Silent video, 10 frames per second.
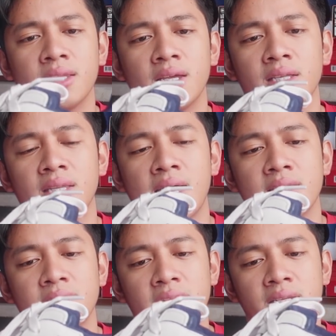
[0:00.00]
And then it
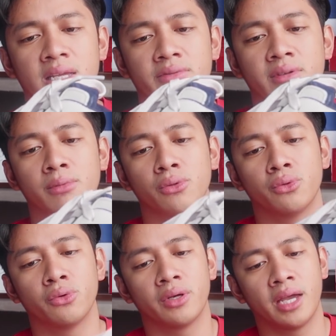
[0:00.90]
has a navy
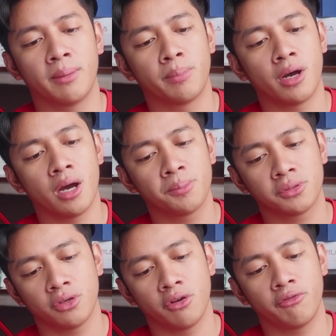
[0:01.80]
blue and
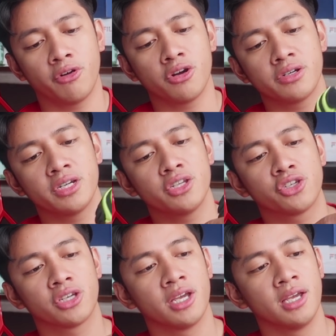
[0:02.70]
pops of
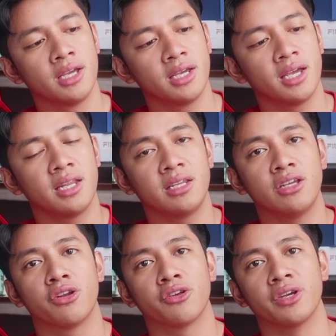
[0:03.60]
orange and neon